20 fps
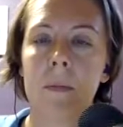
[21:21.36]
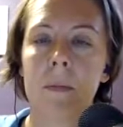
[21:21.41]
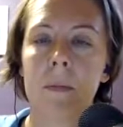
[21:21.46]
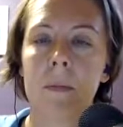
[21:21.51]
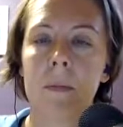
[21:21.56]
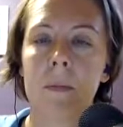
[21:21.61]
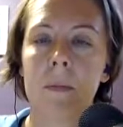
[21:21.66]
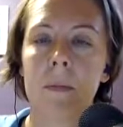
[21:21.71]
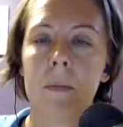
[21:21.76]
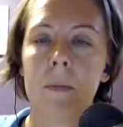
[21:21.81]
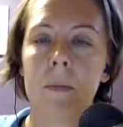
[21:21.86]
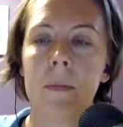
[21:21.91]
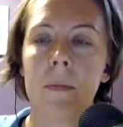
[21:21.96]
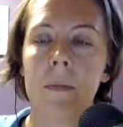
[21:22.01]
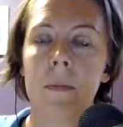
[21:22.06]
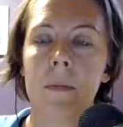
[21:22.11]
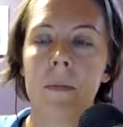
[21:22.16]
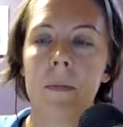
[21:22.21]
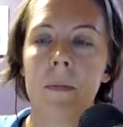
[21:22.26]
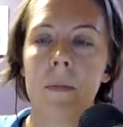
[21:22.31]

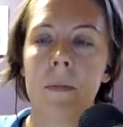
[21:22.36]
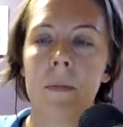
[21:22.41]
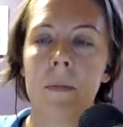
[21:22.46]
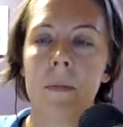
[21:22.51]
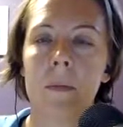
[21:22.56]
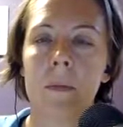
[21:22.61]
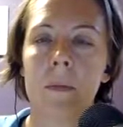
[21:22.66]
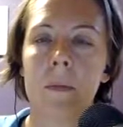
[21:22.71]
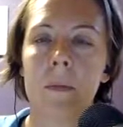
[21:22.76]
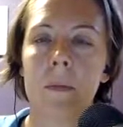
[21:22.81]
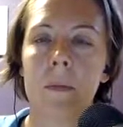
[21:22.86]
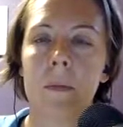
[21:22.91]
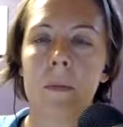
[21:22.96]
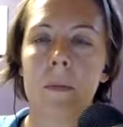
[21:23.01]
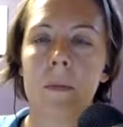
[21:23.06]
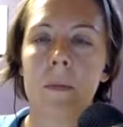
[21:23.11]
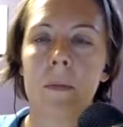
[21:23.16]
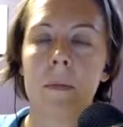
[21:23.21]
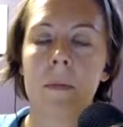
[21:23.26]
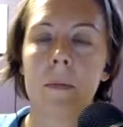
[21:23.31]

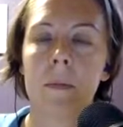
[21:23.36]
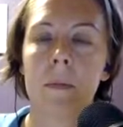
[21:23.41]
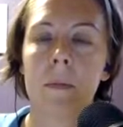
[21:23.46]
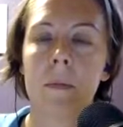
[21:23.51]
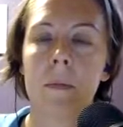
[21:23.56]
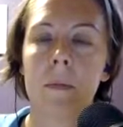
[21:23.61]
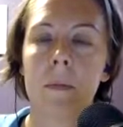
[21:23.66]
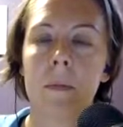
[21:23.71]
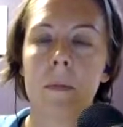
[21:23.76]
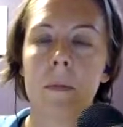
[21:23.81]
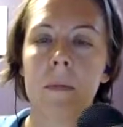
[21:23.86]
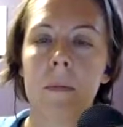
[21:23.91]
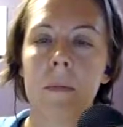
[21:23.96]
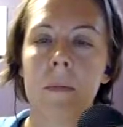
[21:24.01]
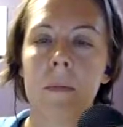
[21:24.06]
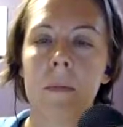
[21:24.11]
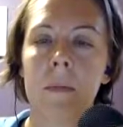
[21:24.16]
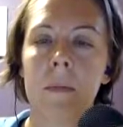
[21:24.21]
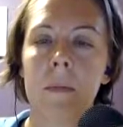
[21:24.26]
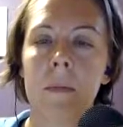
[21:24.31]

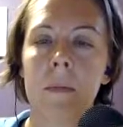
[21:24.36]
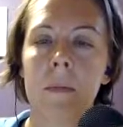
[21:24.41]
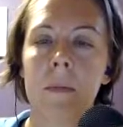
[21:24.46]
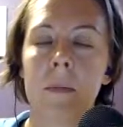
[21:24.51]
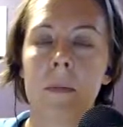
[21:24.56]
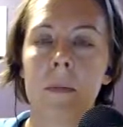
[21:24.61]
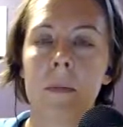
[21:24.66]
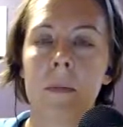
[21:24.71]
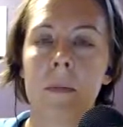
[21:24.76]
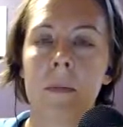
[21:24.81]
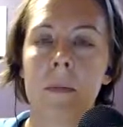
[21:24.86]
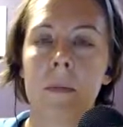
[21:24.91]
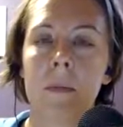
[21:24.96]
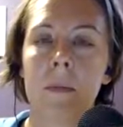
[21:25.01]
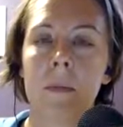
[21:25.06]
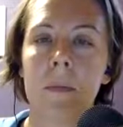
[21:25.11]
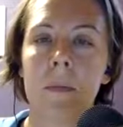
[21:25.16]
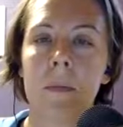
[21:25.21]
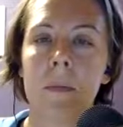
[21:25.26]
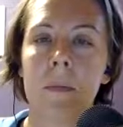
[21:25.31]

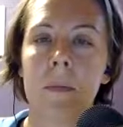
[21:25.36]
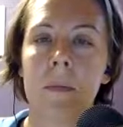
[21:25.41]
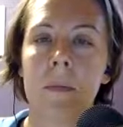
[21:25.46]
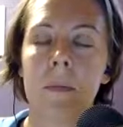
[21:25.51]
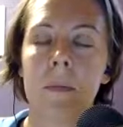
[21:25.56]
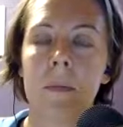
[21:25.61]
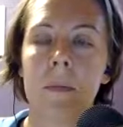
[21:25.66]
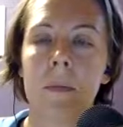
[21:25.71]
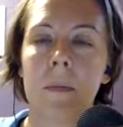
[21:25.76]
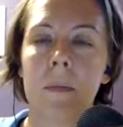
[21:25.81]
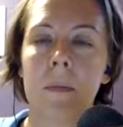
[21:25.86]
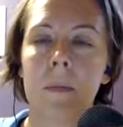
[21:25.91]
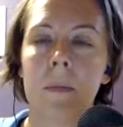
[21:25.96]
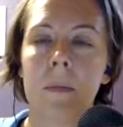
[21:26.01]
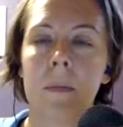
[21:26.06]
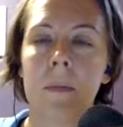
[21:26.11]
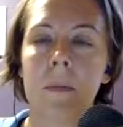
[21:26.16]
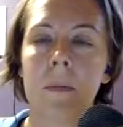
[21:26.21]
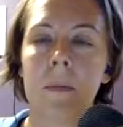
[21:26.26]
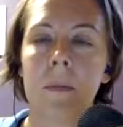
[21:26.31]

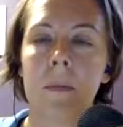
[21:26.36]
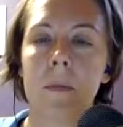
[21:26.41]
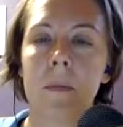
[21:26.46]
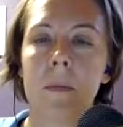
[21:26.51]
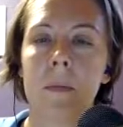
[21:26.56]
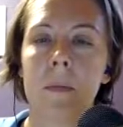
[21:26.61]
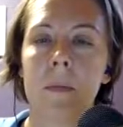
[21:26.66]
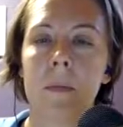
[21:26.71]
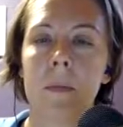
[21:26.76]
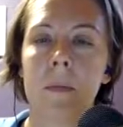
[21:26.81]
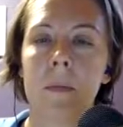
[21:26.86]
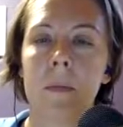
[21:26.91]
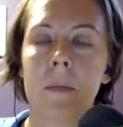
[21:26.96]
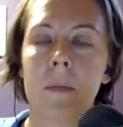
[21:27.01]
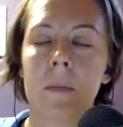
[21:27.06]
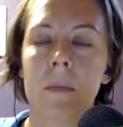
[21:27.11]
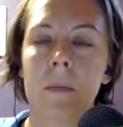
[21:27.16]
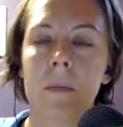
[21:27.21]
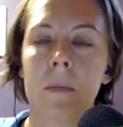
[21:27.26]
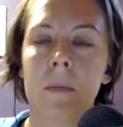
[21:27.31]

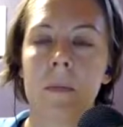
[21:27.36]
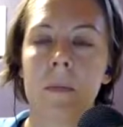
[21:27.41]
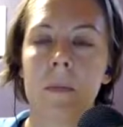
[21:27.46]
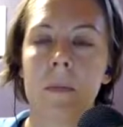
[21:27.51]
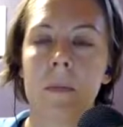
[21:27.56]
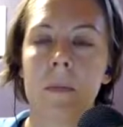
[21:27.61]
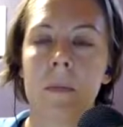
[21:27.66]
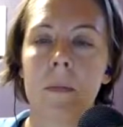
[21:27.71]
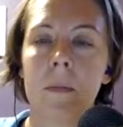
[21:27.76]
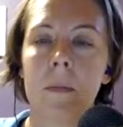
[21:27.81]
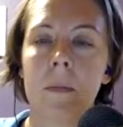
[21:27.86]
The person shown says nothing.